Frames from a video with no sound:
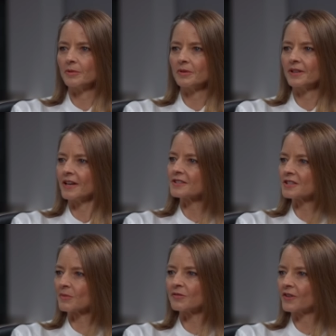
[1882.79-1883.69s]
I mean, yes,
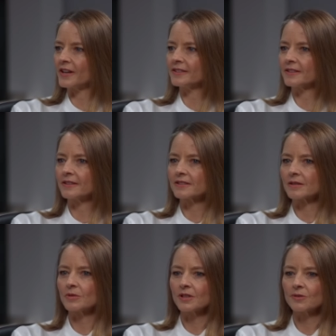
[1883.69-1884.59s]
he's my friend, and he's
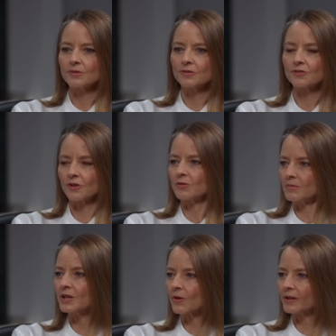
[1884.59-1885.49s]
somebody who's shown
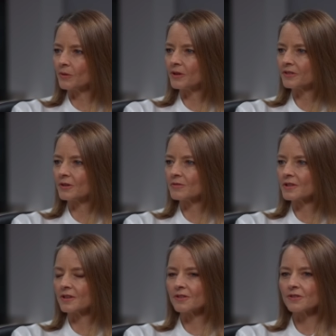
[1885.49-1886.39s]
me great loyalty over
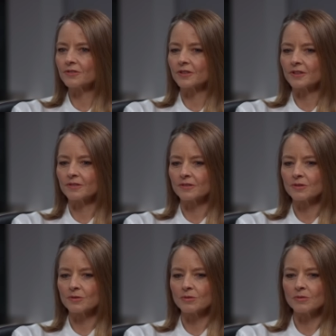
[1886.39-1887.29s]
the years, and
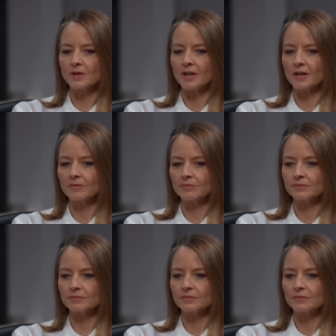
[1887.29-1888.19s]
who
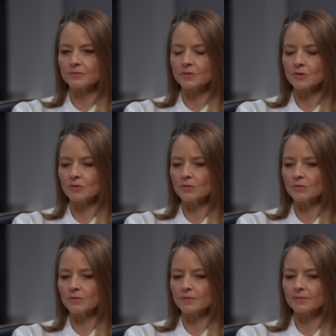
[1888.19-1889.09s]
um,
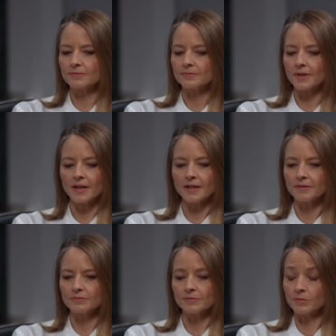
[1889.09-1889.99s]
who
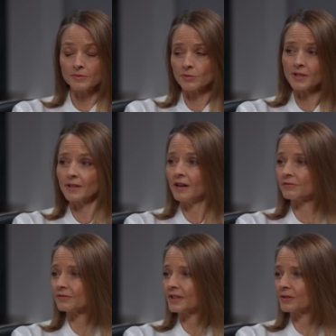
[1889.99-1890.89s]
I really
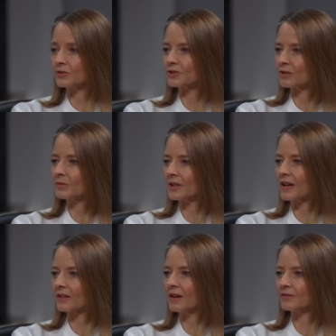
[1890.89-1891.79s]
love, and who's shown me a
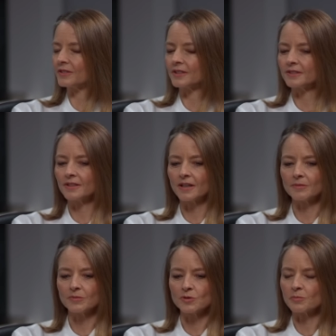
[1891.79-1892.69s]
lot of love, and
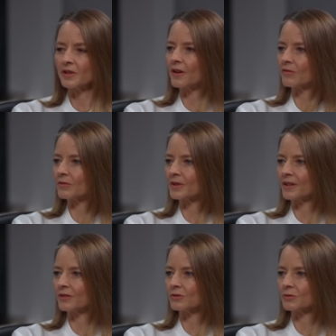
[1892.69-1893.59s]
um, who's been there for
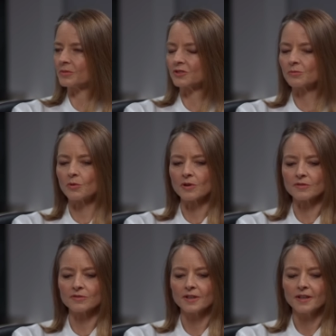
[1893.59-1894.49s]
me, and who's been supportive,